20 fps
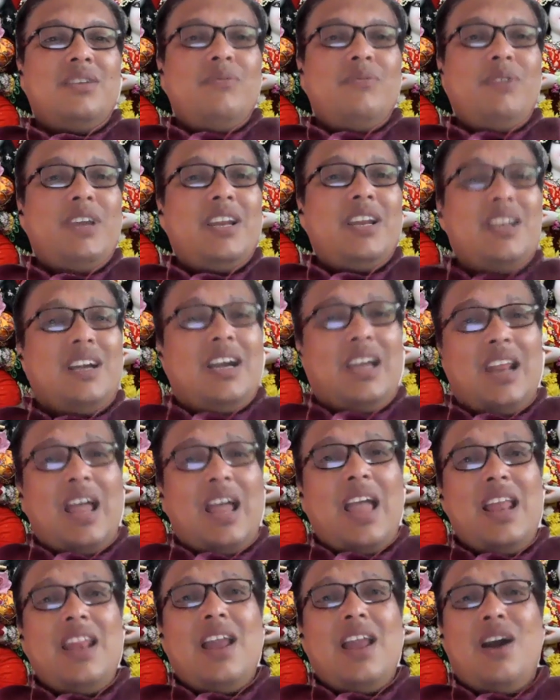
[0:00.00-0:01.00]
We can
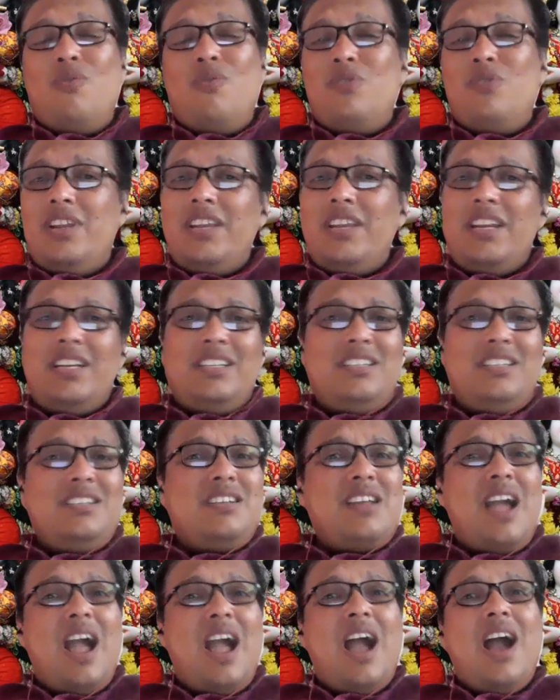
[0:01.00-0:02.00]
cry loudly,
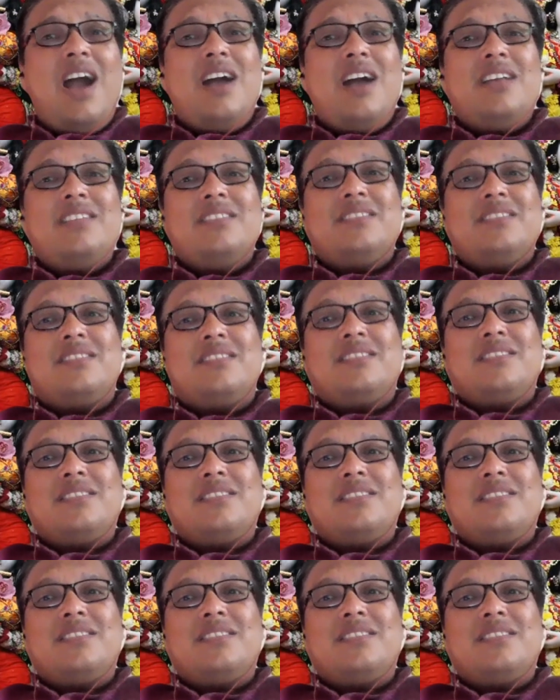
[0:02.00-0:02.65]
dance,